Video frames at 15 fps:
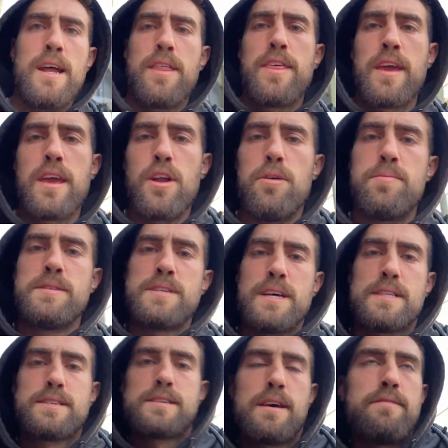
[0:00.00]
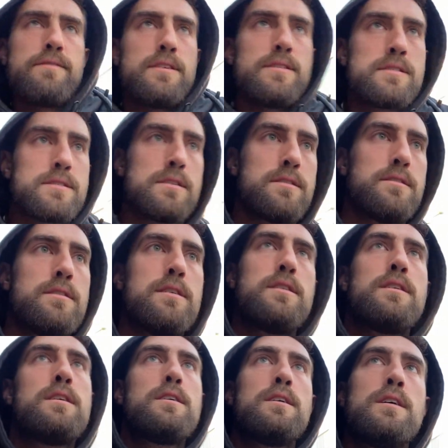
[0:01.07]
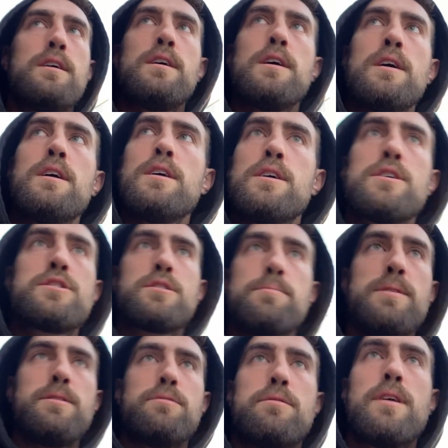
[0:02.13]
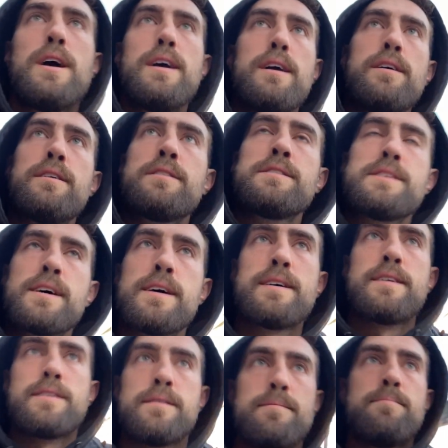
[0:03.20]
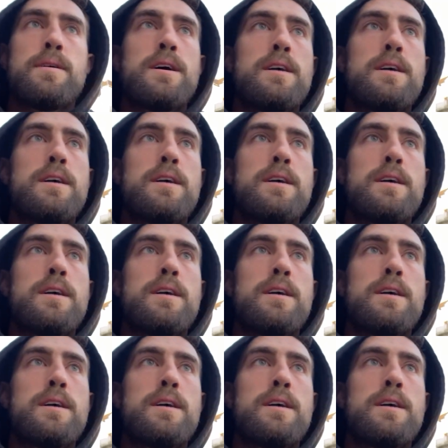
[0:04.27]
I think it opens at 7, so should be right on time.